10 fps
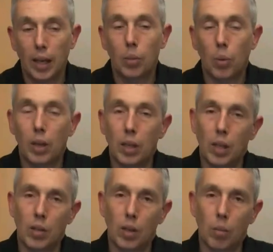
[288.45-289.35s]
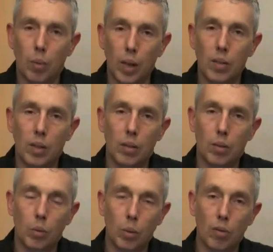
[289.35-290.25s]
And the second one is the Brain
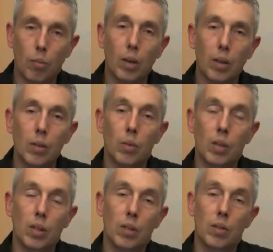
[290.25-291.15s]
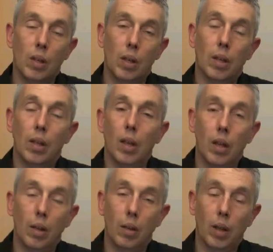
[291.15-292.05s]
Center Rudolf Magnus, which is
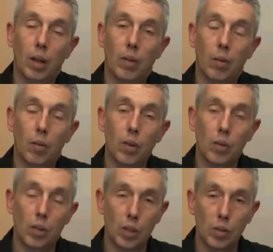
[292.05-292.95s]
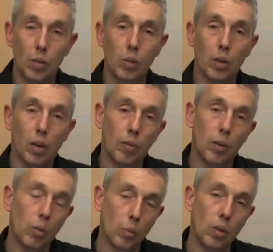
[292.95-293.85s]
the research
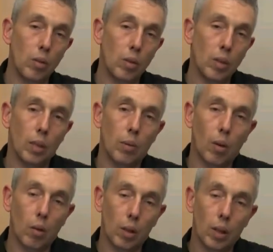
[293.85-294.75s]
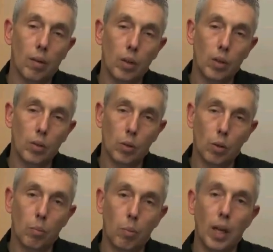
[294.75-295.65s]
institute of the UMC Utrecht, where all the
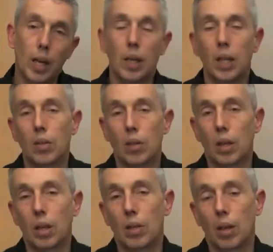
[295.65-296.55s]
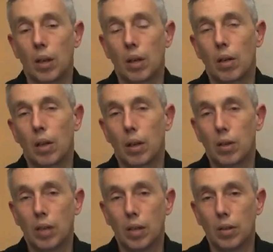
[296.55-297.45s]
research on brain is
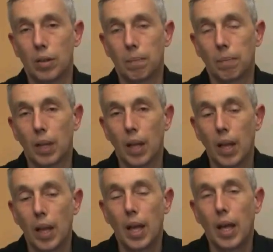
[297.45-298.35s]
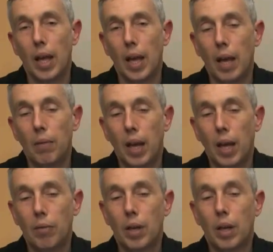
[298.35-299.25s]
centered.
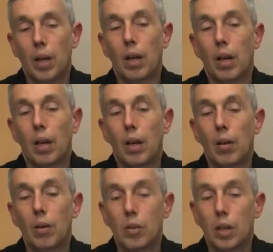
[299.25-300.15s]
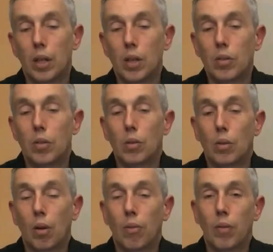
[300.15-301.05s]
And we have the Utrecht
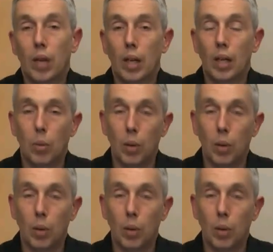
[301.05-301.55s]
Institute of